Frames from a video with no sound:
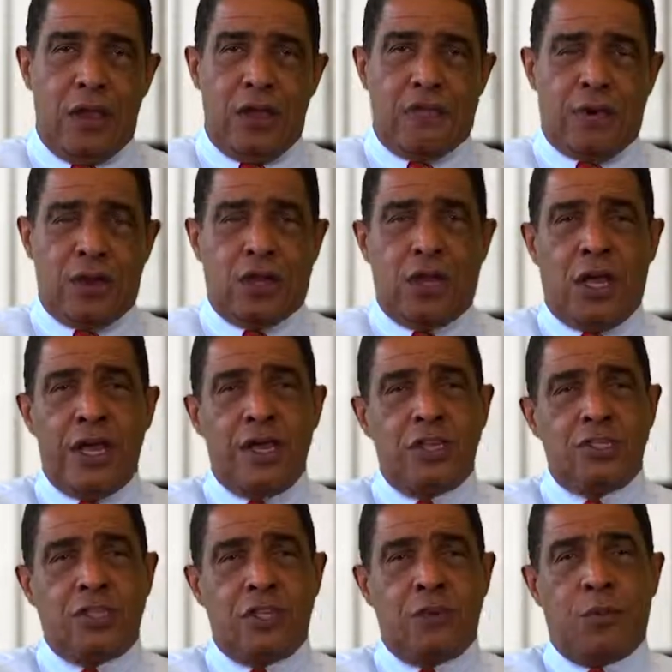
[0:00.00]
If our client
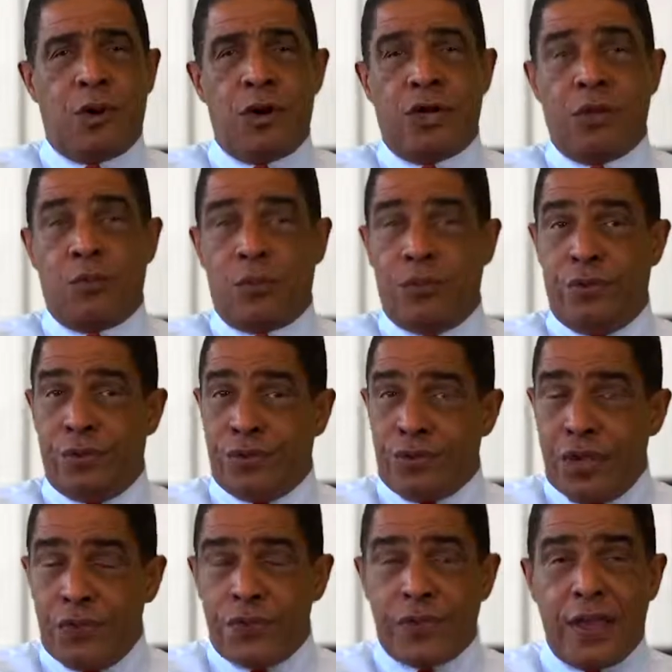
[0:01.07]
is in a market where there are
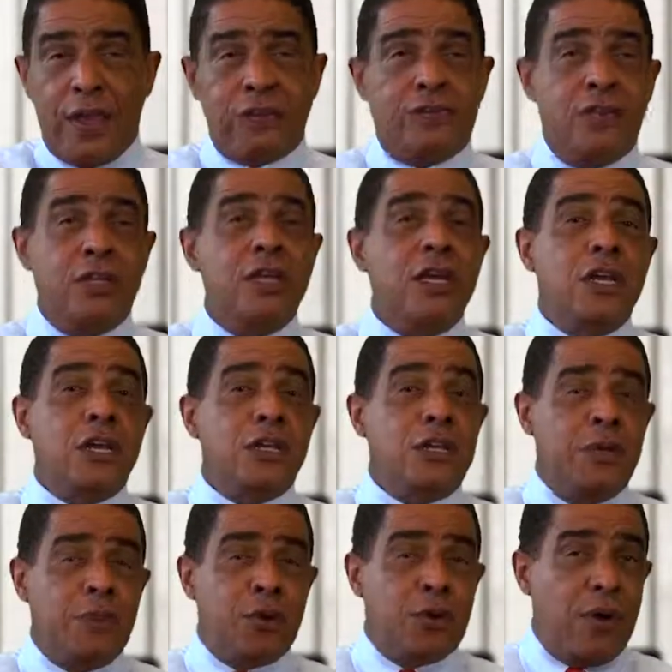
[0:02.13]
10,000
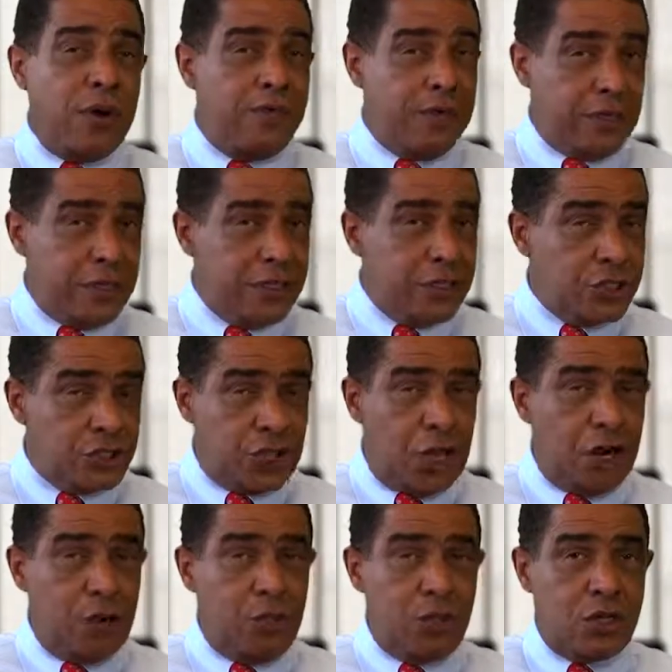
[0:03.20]
demographically
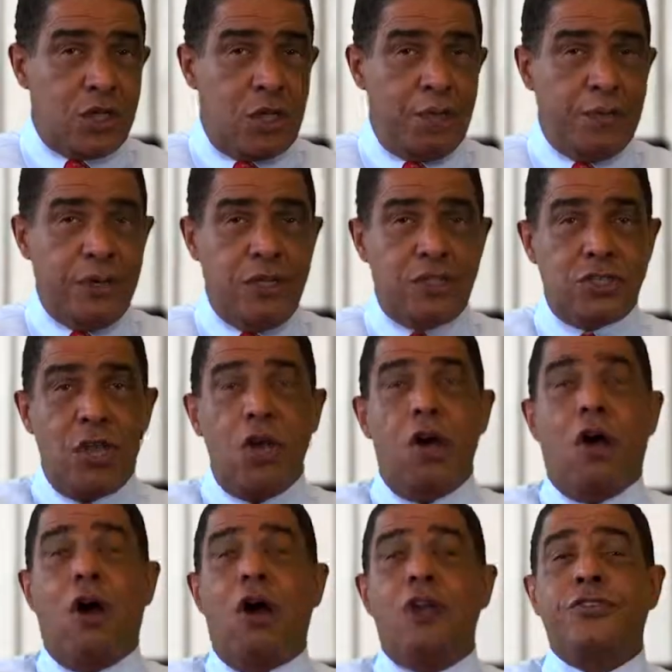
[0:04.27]
desirable companies,
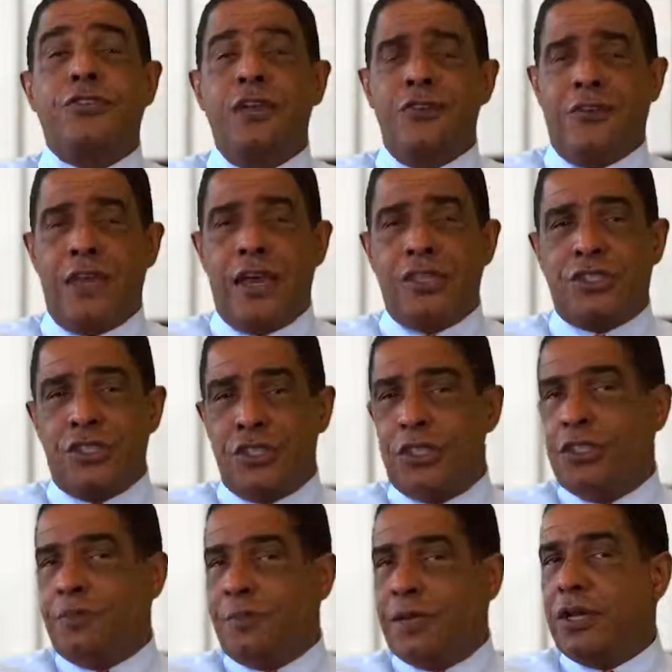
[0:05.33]
all 10,000
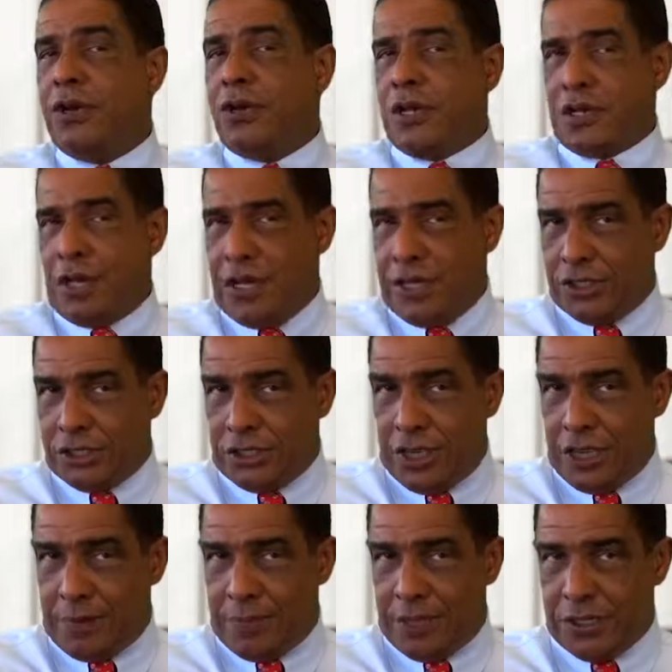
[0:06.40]
need to be in our client's
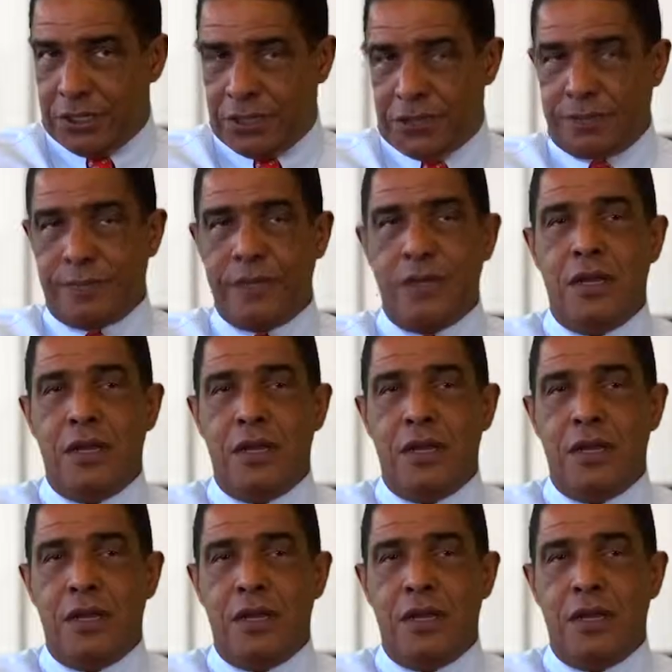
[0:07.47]
database.